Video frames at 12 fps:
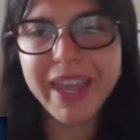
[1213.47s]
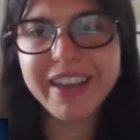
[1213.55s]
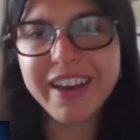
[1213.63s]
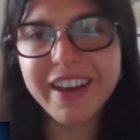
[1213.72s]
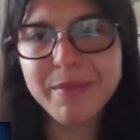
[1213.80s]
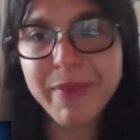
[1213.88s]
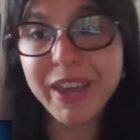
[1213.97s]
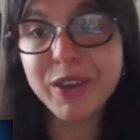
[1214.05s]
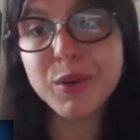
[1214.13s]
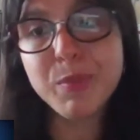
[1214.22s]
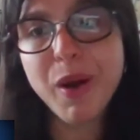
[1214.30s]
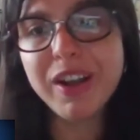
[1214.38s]
make
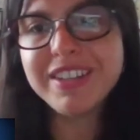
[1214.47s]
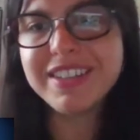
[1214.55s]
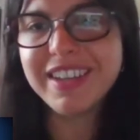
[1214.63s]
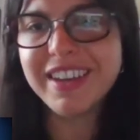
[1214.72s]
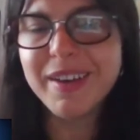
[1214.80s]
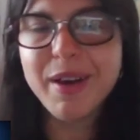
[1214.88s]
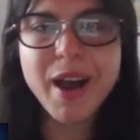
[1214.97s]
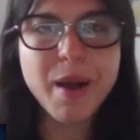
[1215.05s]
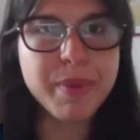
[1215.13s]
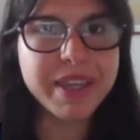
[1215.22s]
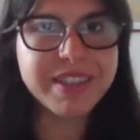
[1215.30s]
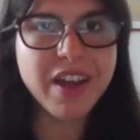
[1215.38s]
good policy
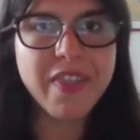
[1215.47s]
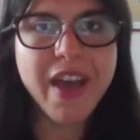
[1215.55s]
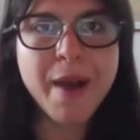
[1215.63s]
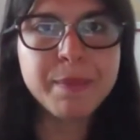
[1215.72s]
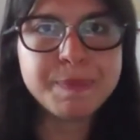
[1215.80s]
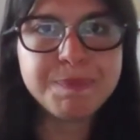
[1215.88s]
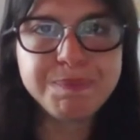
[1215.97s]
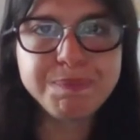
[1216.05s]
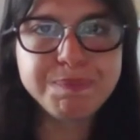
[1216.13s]
based on that.